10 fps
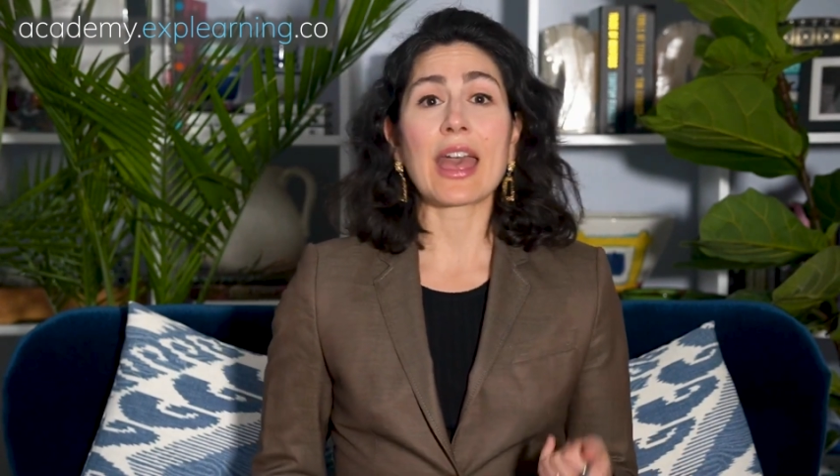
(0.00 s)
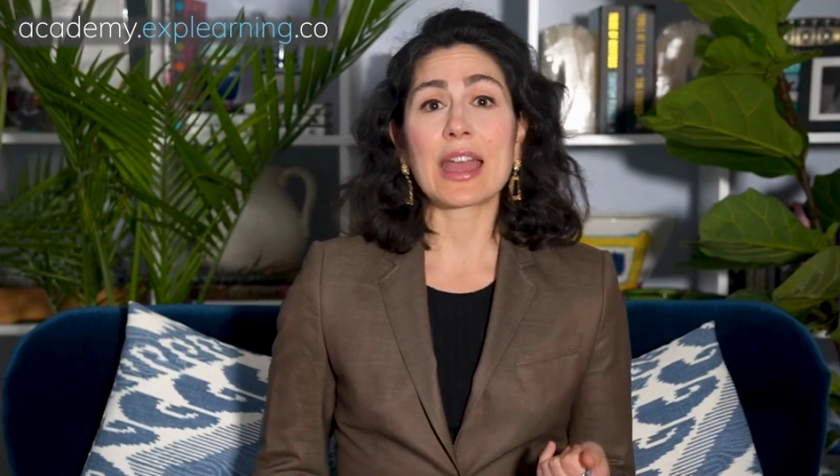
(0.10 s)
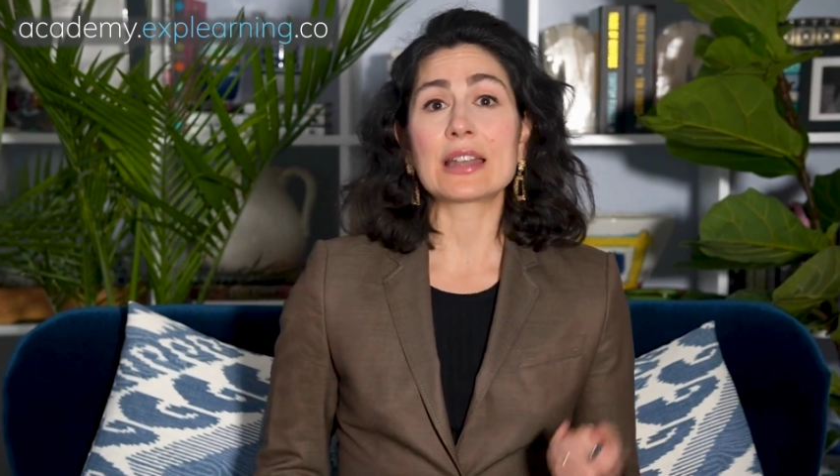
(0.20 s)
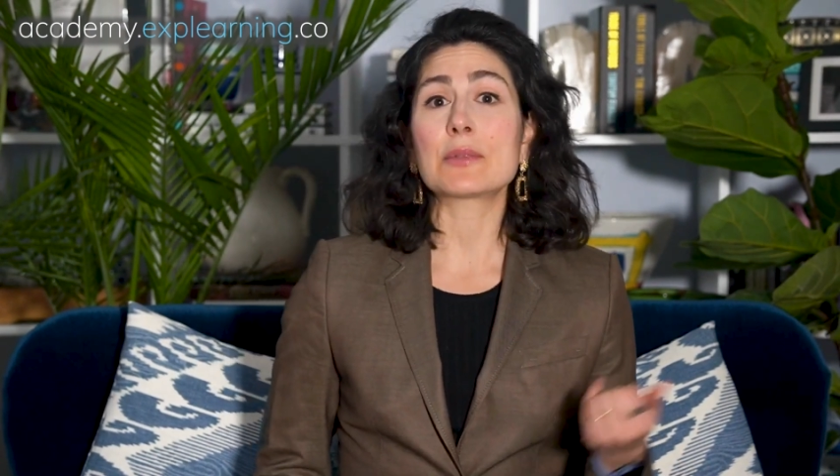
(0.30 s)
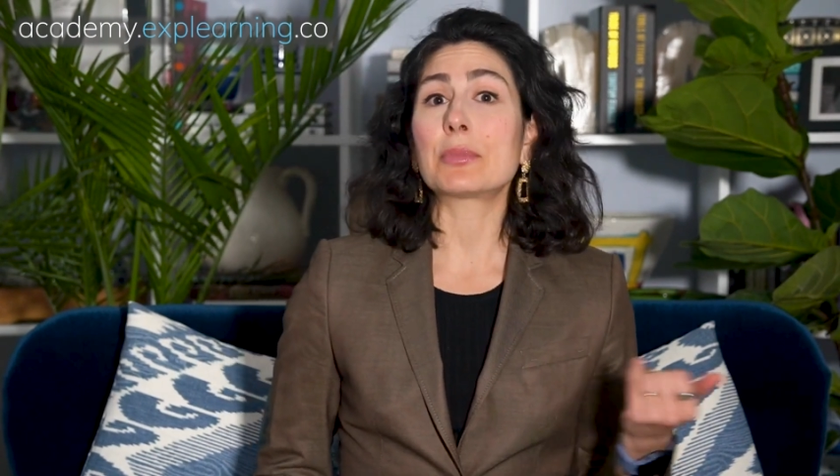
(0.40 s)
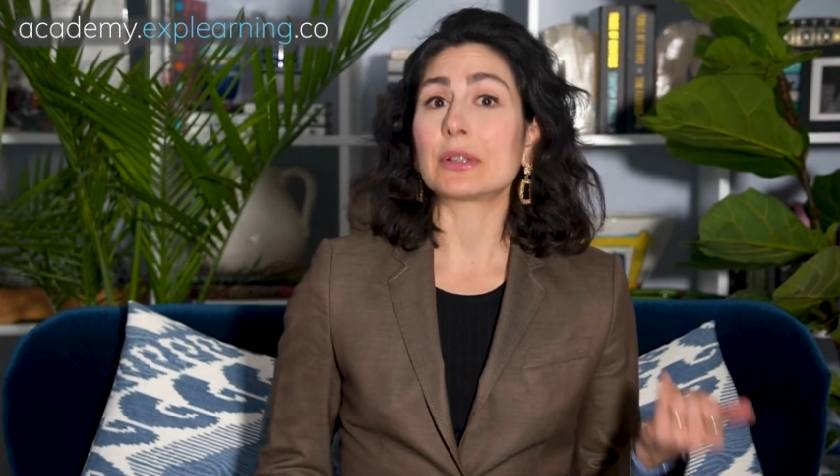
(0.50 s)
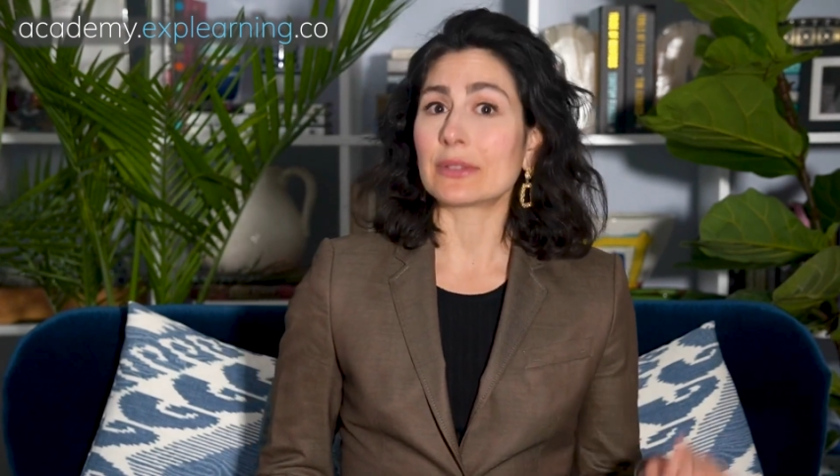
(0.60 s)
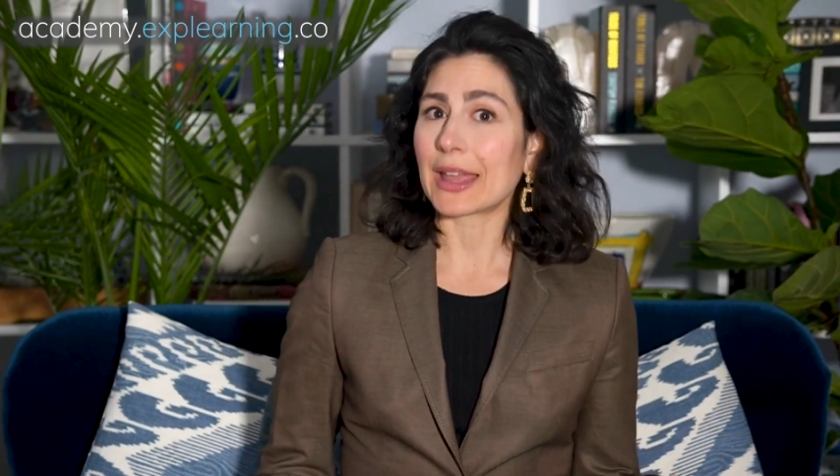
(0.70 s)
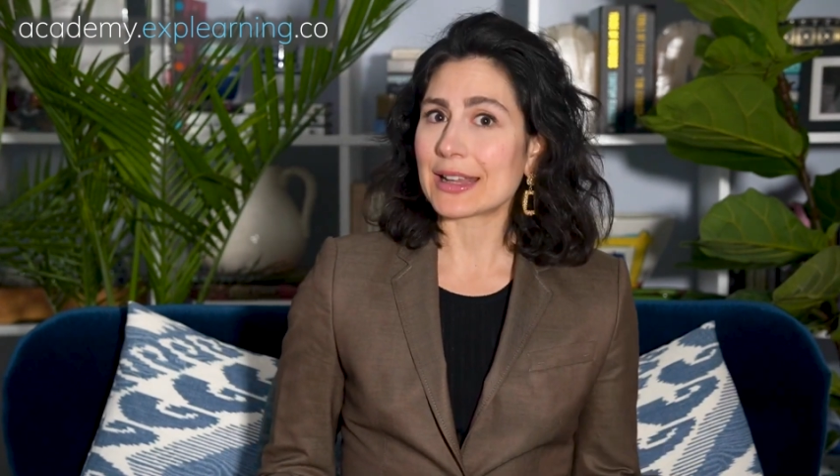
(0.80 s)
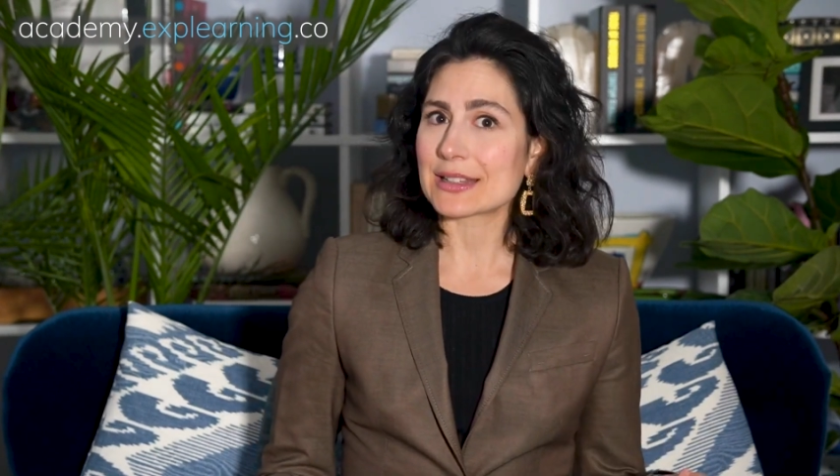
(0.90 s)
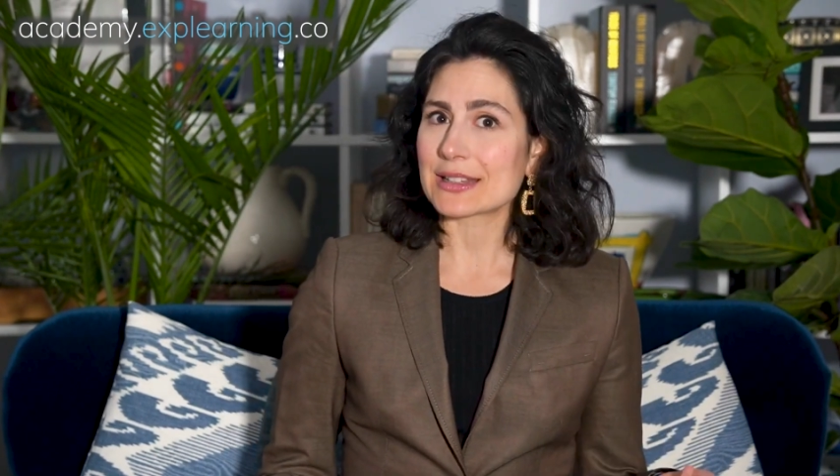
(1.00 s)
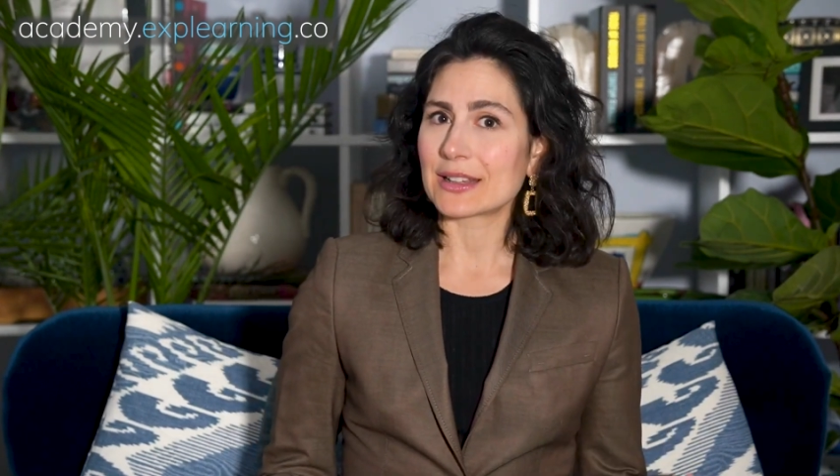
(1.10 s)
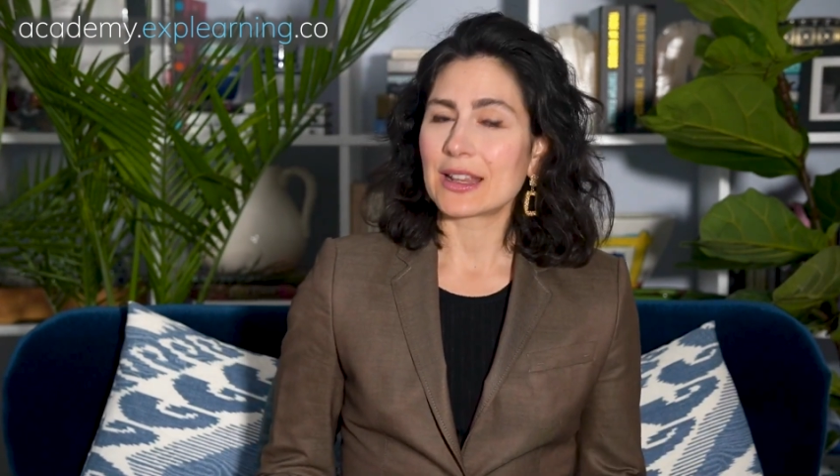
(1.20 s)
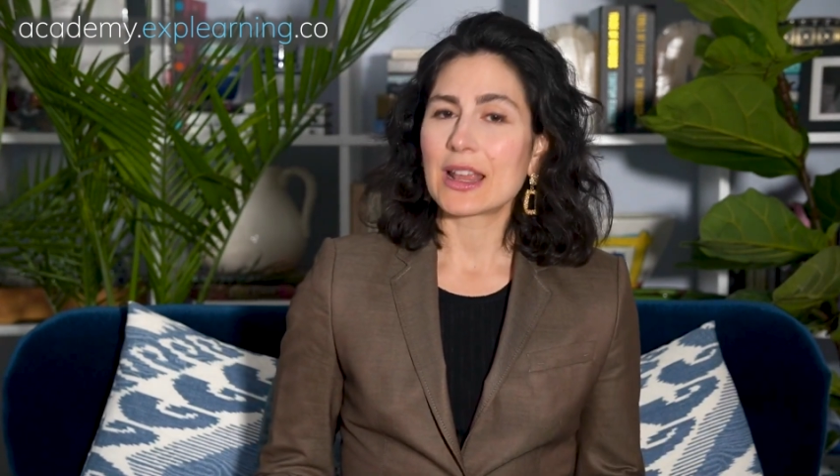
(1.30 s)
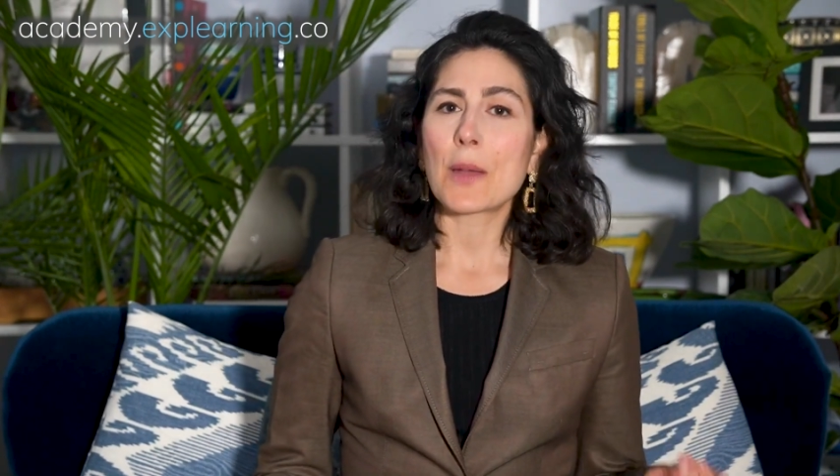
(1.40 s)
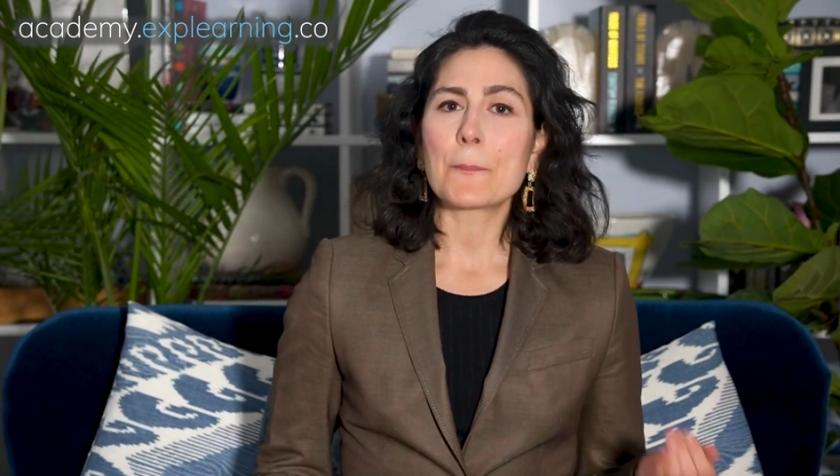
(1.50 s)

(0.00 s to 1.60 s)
and polite.